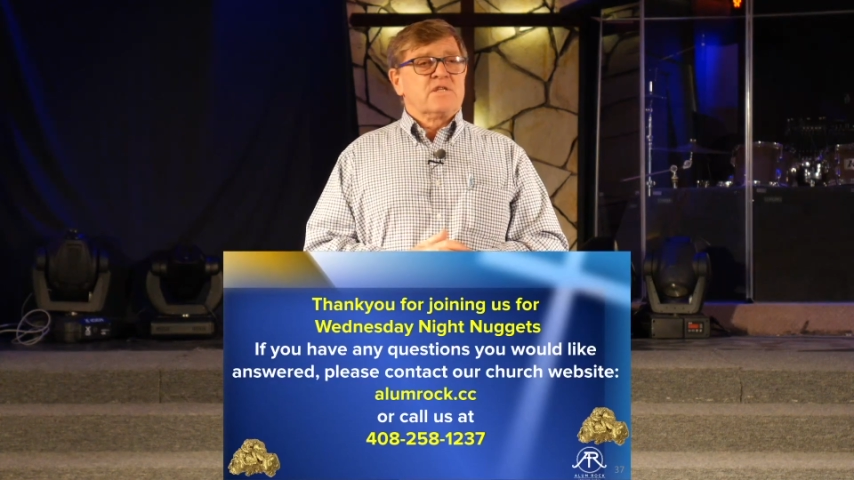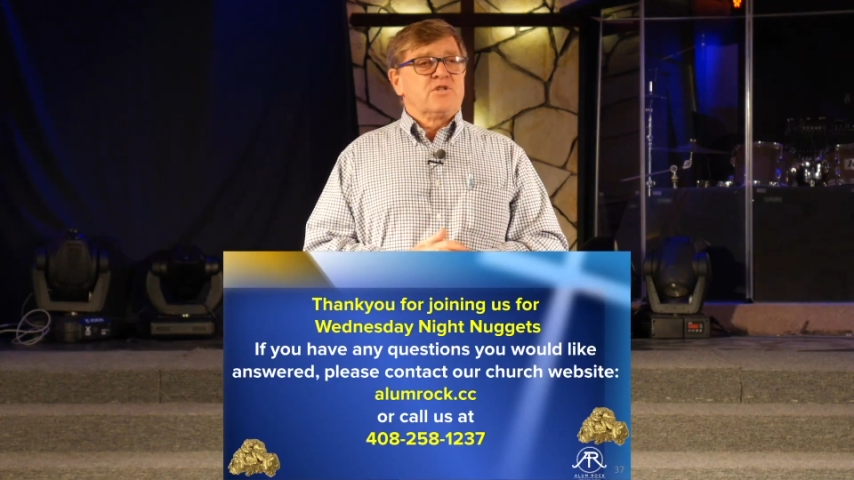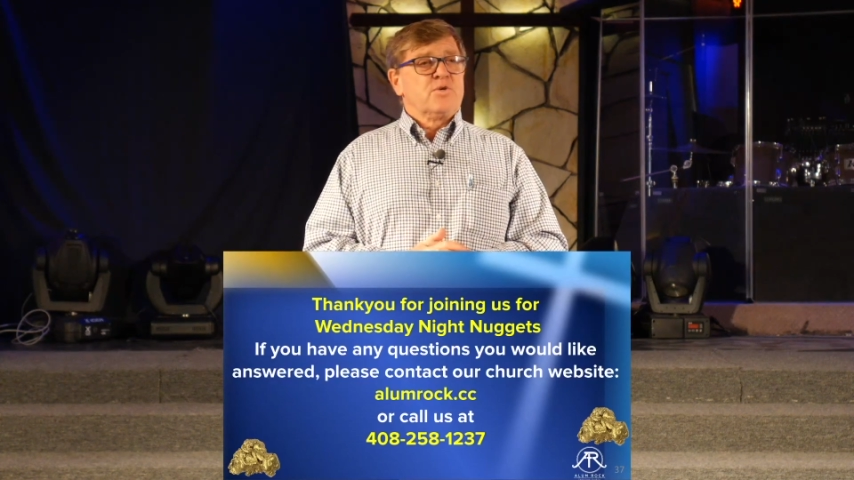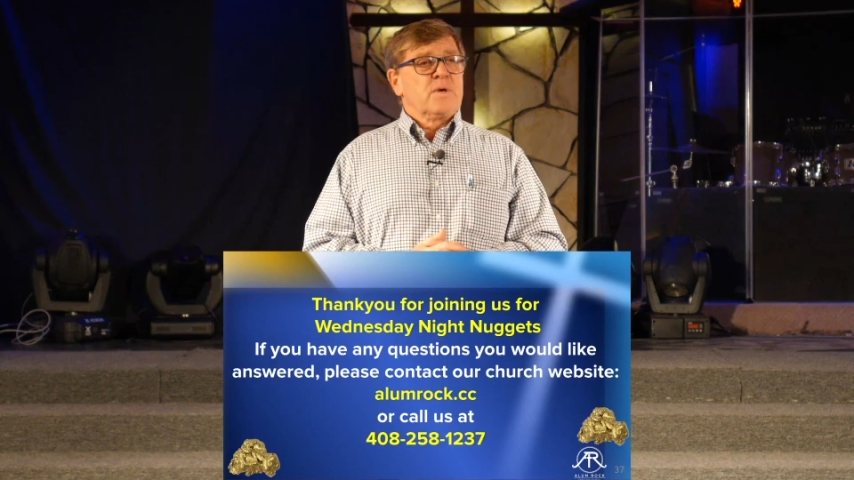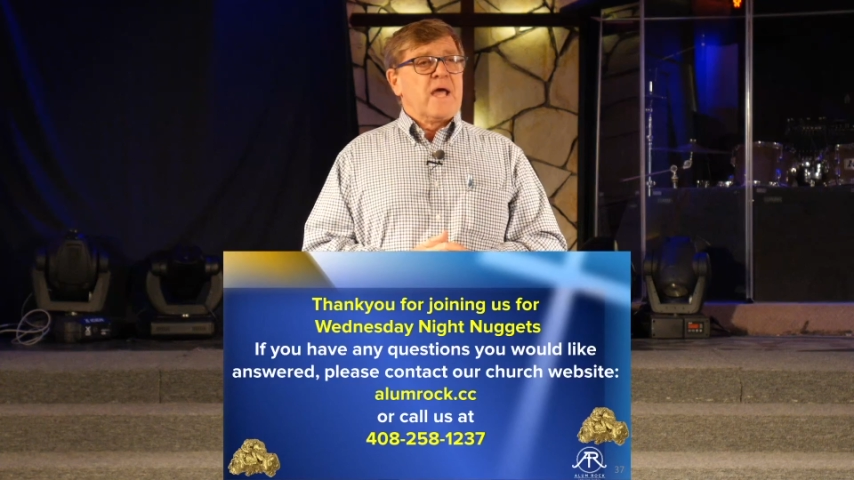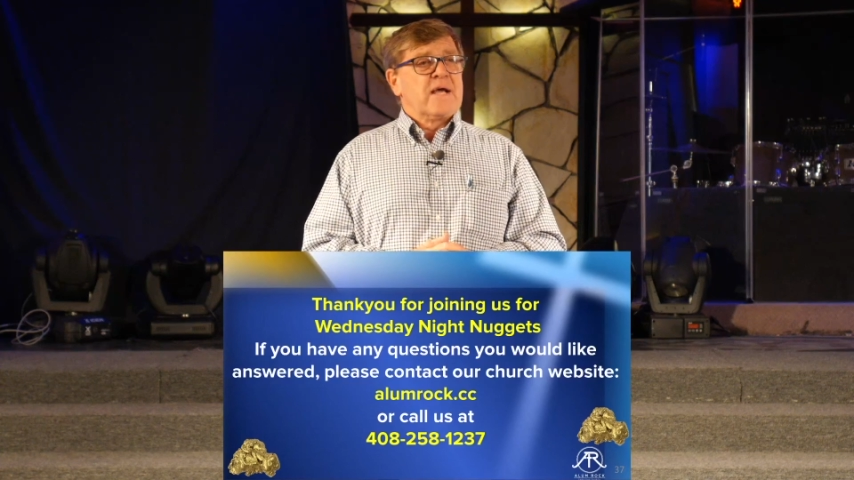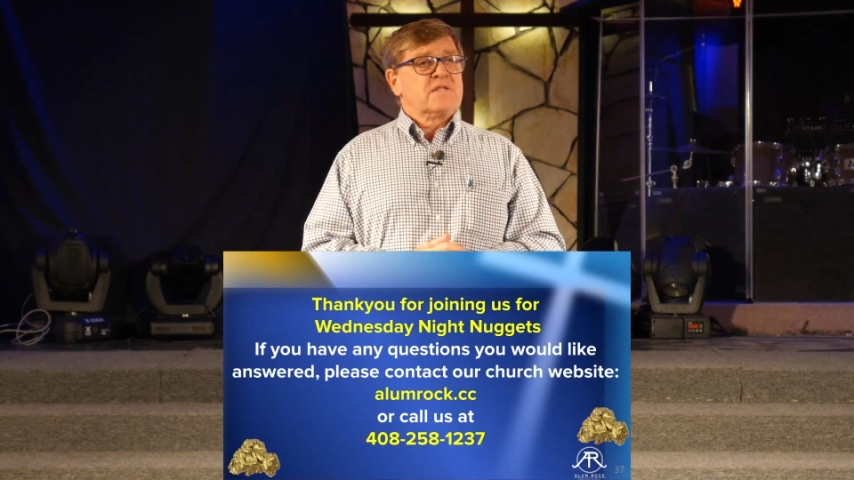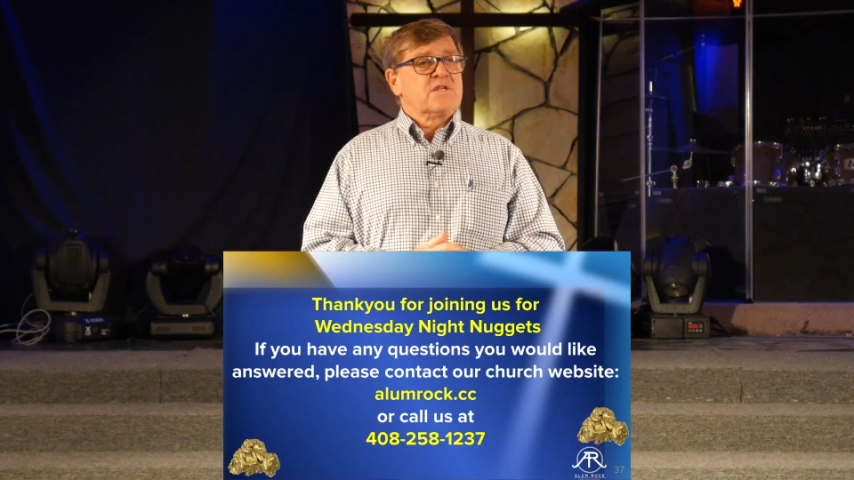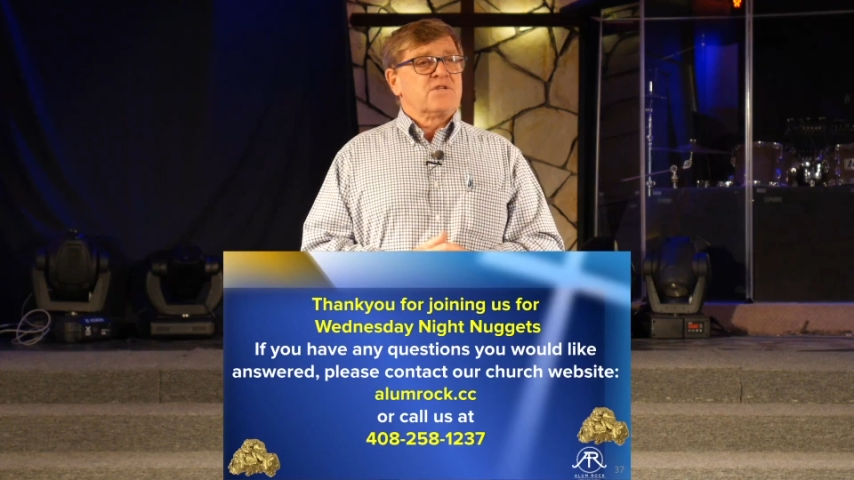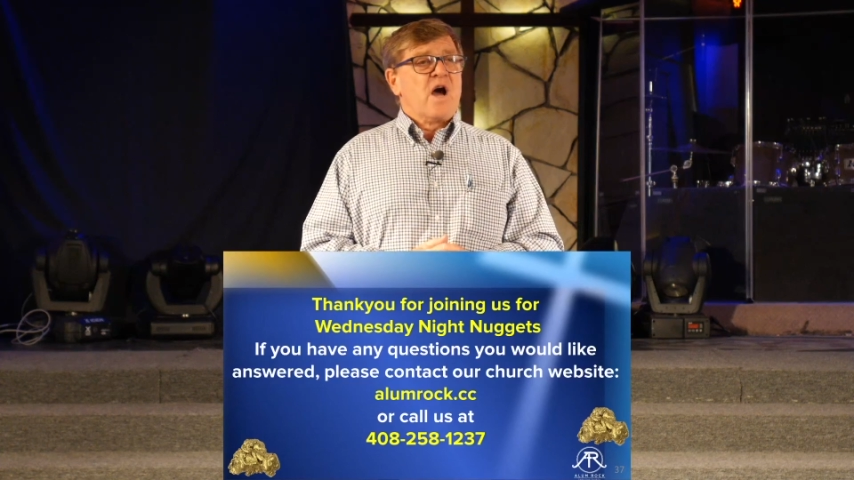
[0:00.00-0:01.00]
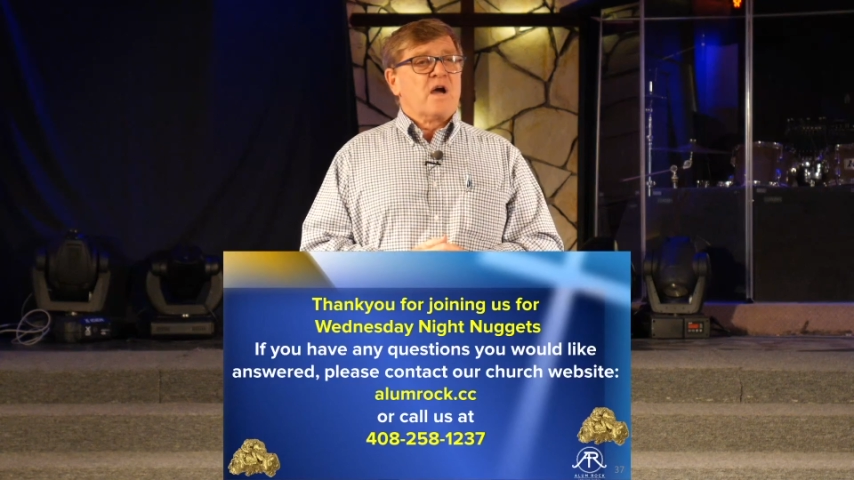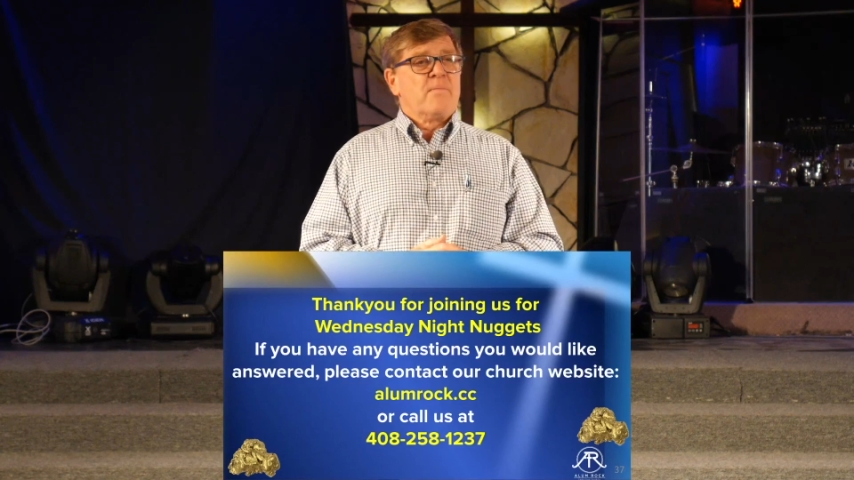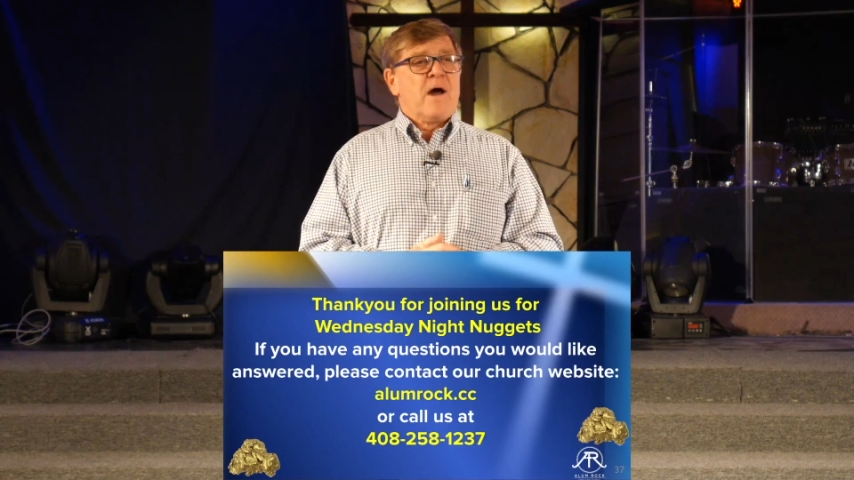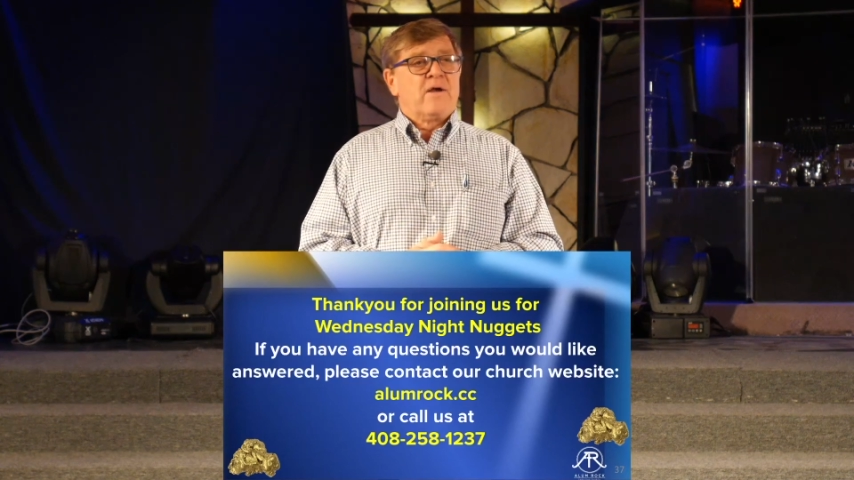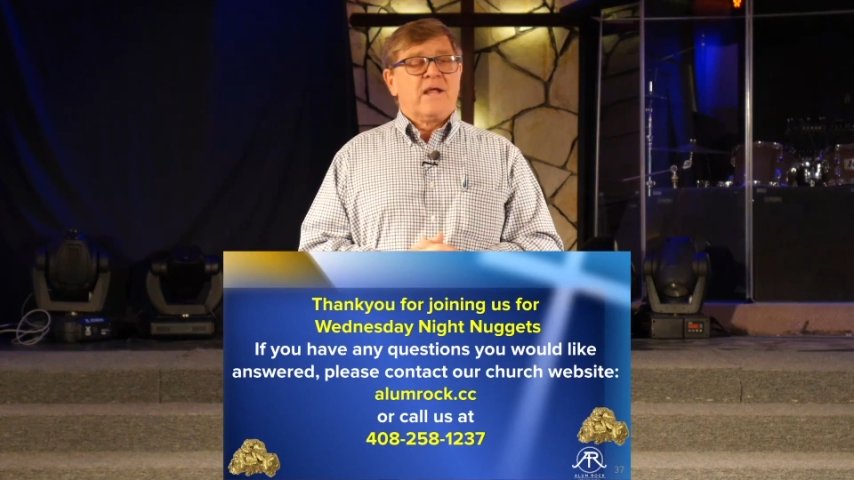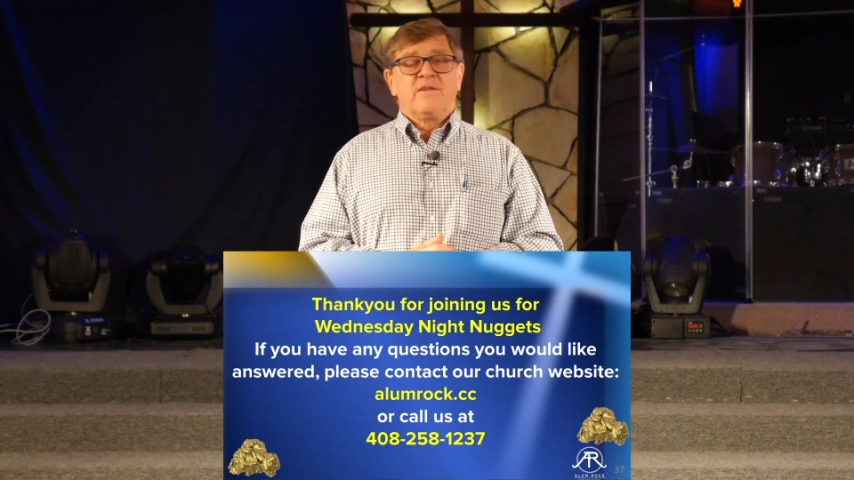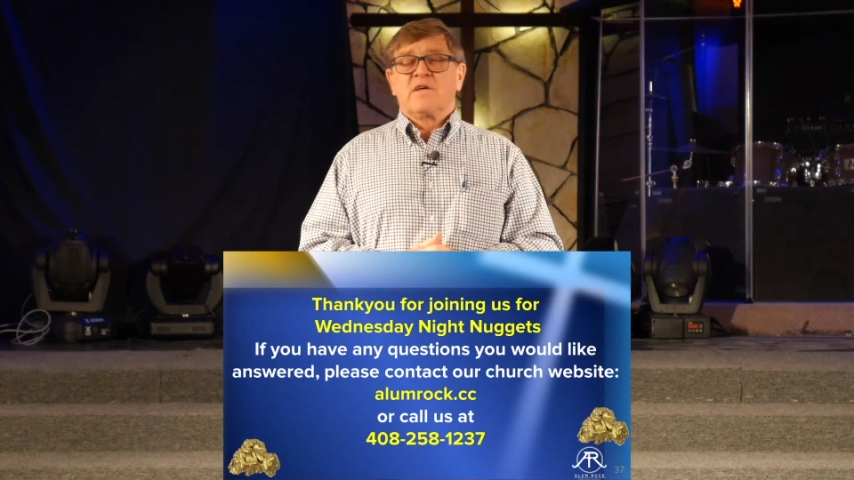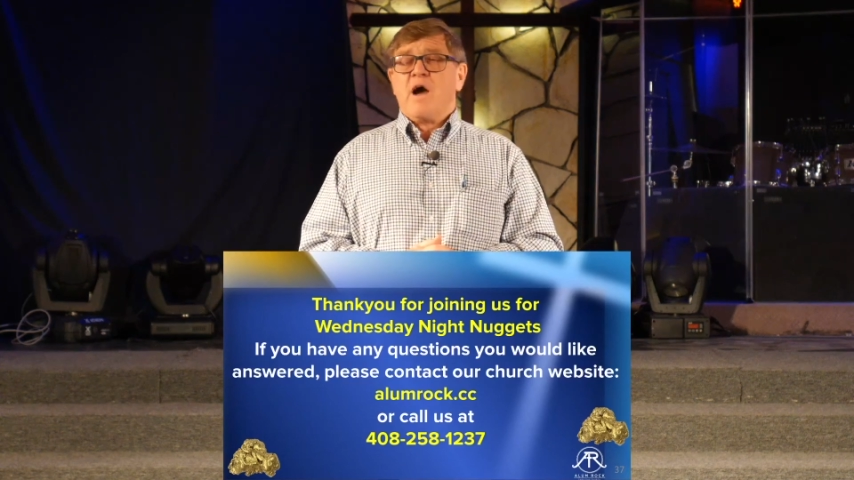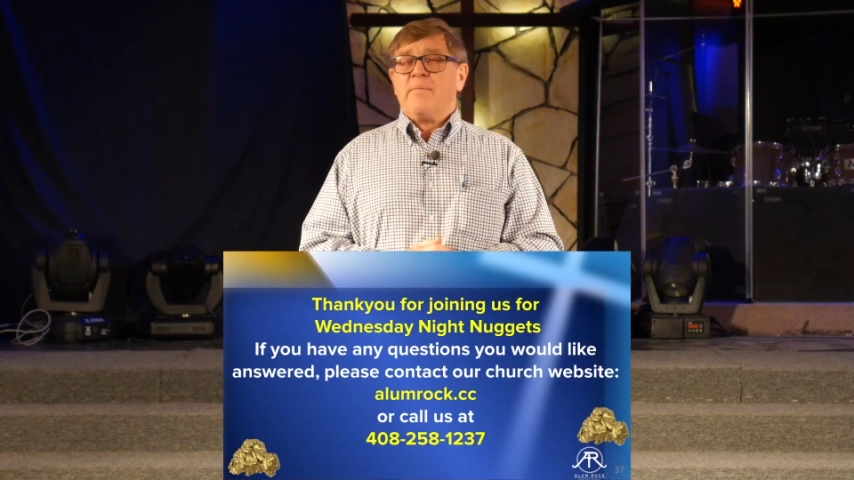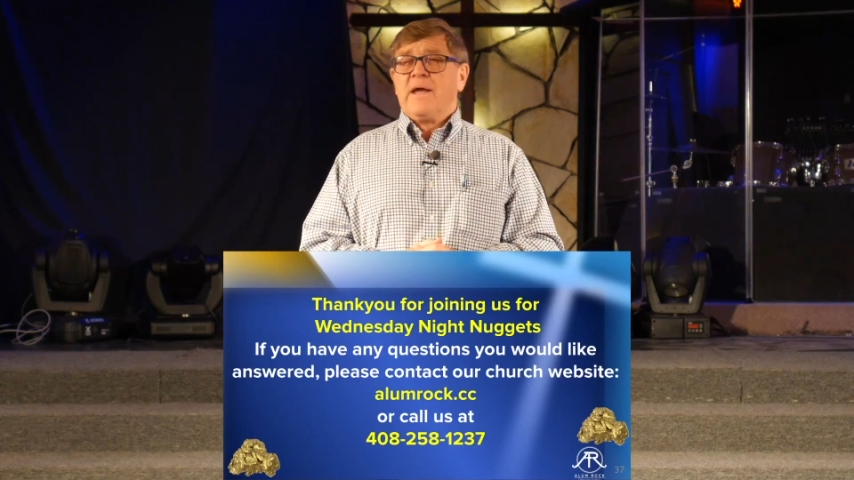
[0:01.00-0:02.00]
that you would like us to talk about in
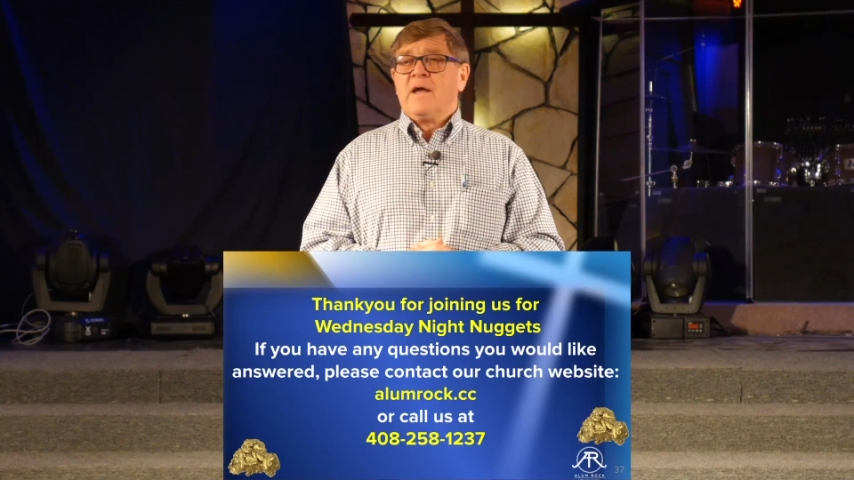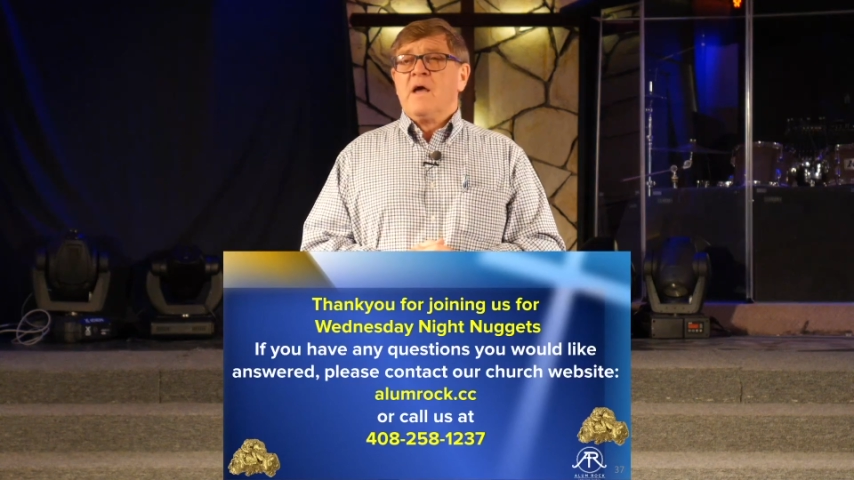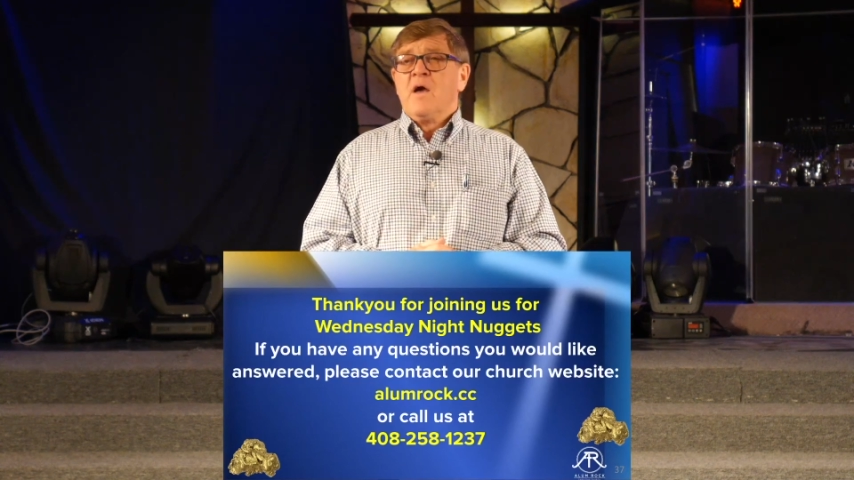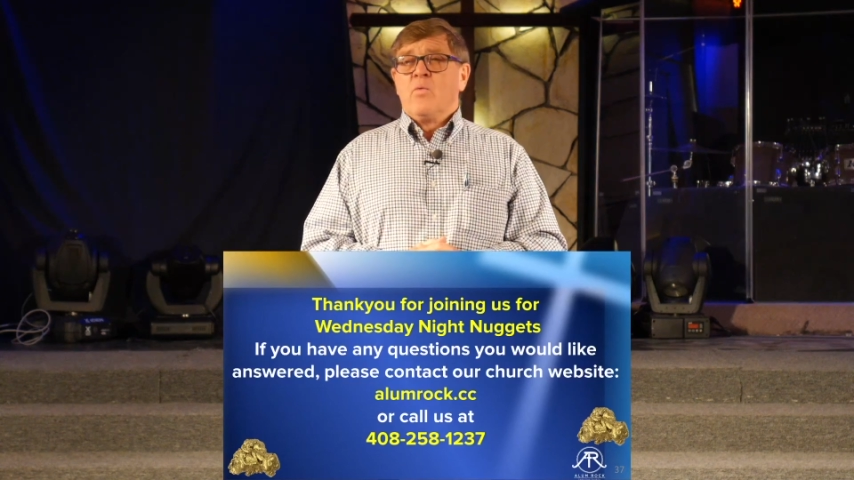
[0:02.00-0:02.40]
coming